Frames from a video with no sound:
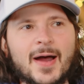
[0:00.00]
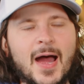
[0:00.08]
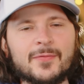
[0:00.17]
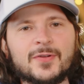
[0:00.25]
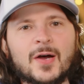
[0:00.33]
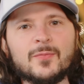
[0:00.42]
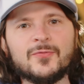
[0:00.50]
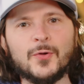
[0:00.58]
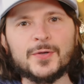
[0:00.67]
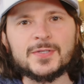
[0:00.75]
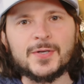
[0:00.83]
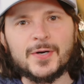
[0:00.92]
I've come
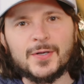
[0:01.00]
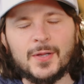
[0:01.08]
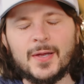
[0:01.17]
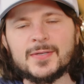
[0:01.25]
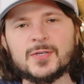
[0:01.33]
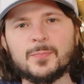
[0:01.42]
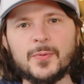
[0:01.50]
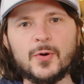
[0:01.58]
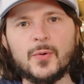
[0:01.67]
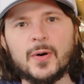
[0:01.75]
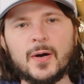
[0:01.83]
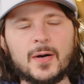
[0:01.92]
full circle as a
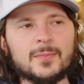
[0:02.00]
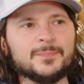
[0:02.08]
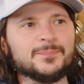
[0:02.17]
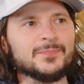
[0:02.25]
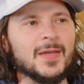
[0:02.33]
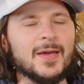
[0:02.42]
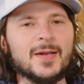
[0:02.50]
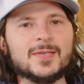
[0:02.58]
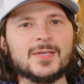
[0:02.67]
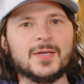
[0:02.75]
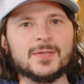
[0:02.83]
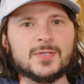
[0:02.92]
brewer and
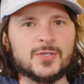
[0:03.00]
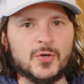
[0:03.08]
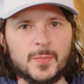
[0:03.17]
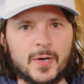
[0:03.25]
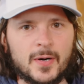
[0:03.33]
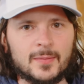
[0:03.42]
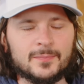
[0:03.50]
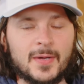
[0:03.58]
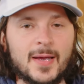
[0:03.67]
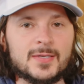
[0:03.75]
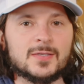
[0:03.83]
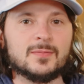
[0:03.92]
as a consumer,
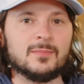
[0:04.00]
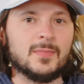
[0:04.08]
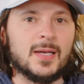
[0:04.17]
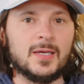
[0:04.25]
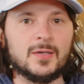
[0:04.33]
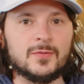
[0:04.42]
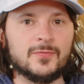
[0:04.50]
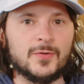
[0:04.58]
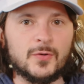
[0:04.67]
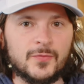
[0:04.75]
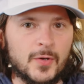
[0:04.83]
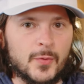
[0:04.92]
as many of
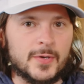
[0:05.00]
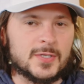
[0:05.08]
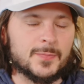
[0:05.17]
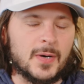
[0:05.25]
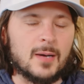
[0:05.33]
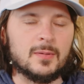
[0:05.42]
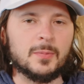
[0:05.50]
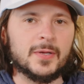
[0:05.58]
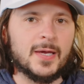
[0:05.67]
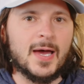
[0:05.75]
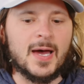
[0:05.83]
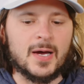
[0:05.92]
you viewers
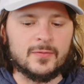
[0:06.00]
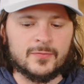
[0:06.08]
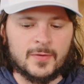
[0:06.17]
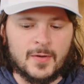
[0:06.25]
probably have.